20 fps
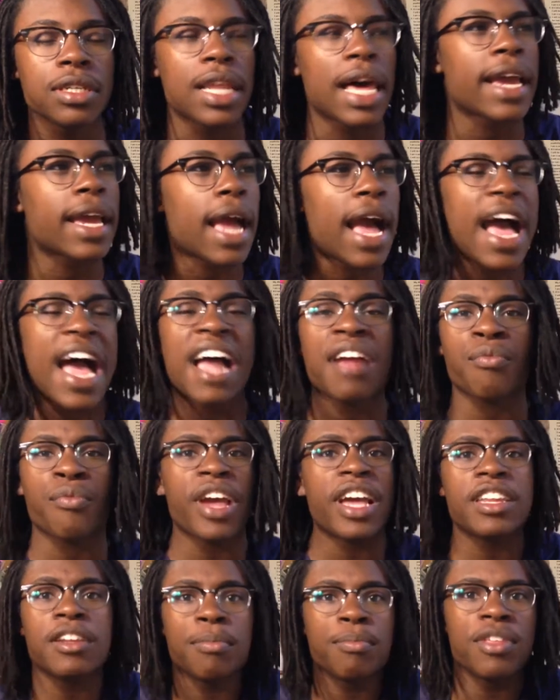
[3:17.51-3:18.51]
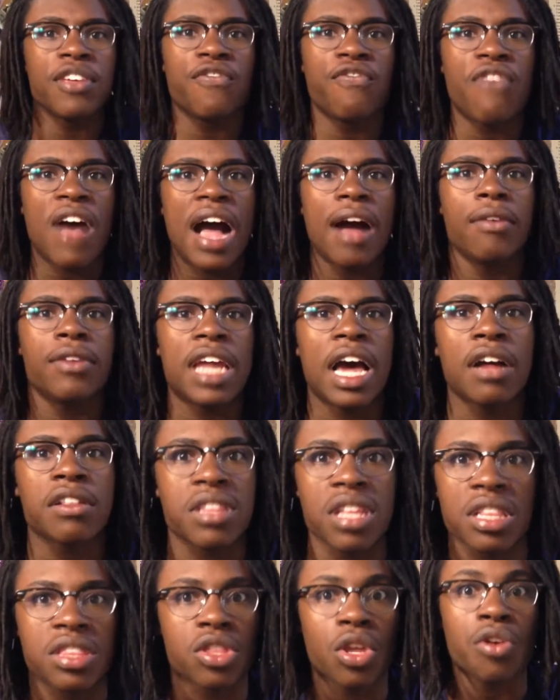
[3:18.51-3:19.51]
Like, I randomly found out
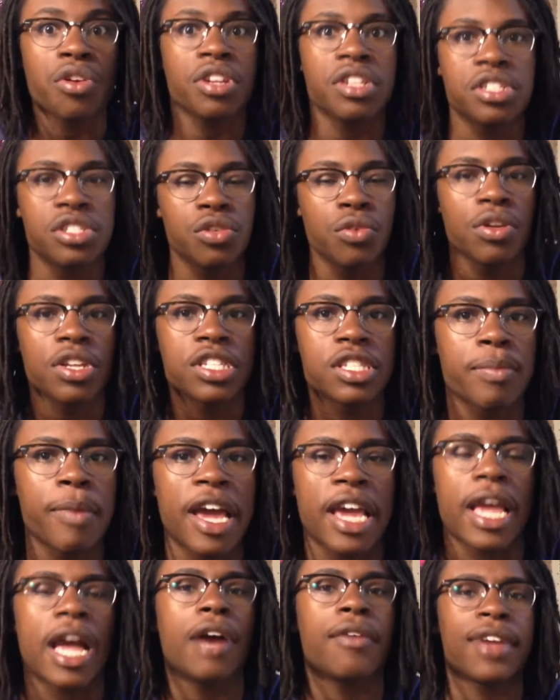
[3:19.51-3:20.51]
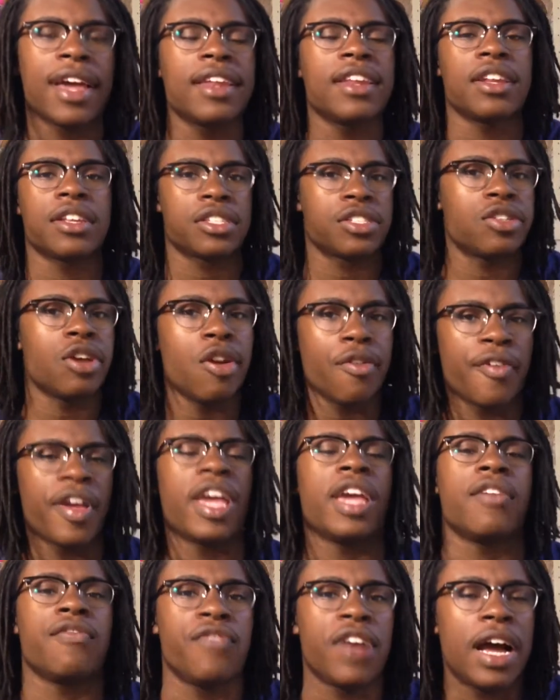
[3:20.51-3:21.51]
that 30 students in my county. I did a
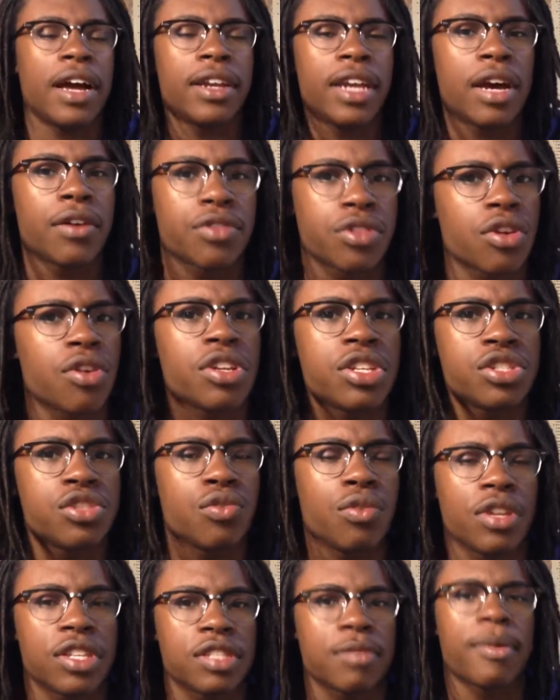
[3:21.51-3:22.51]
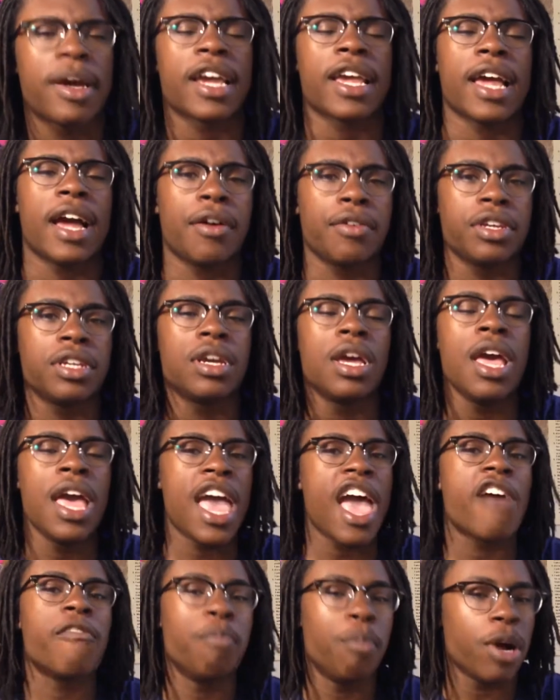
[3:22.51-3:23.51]
survey and found out 30 students in my county
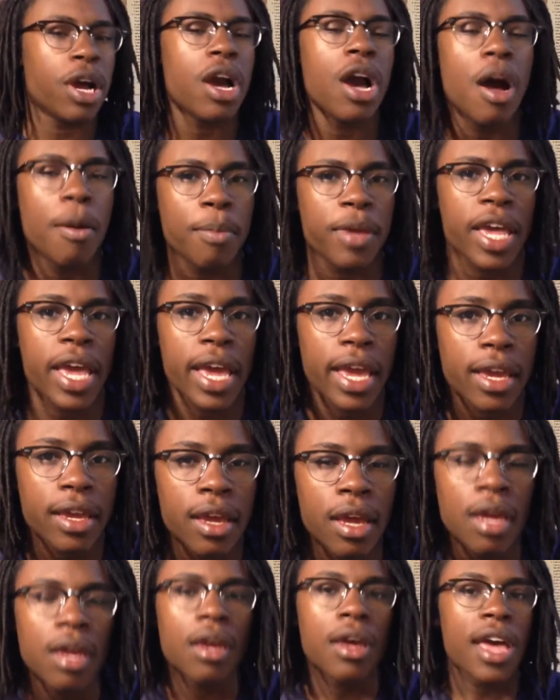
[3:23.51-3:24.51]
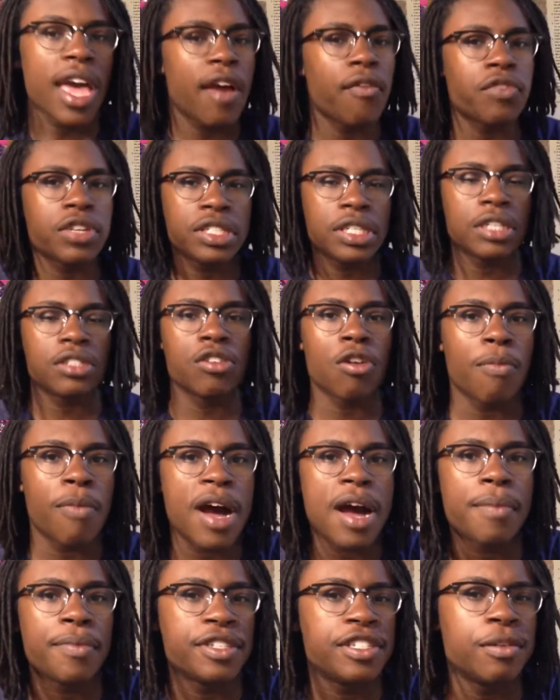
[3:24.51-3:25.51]
have become gay ever since
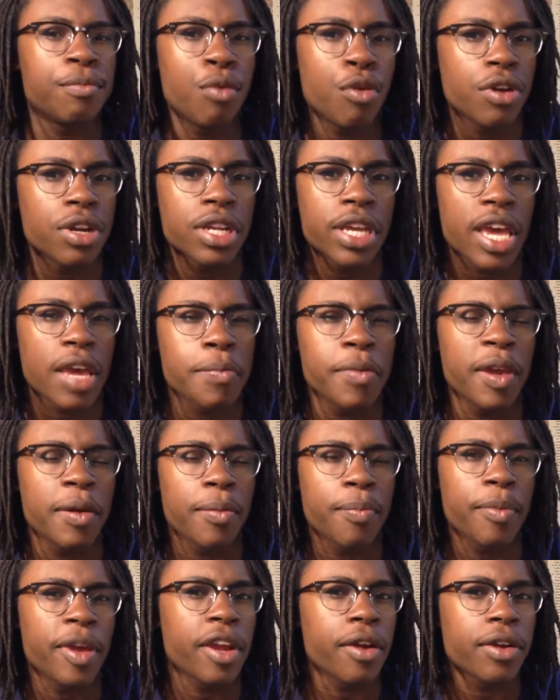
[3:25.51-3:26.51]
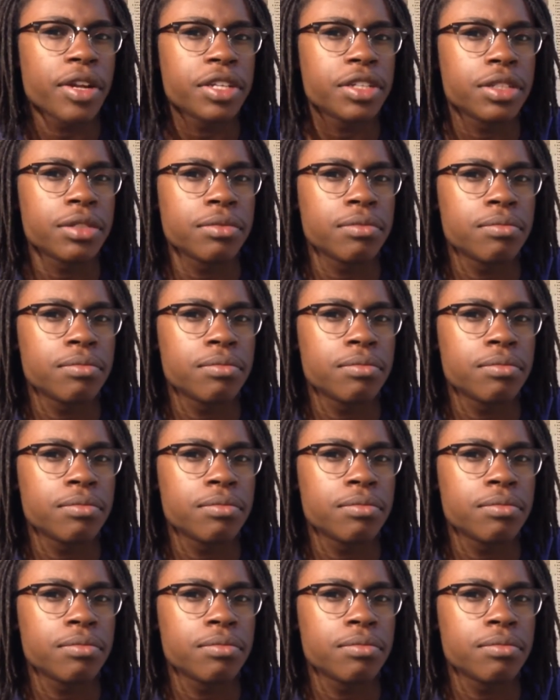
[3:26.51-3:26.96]
Obama supported gay marriage.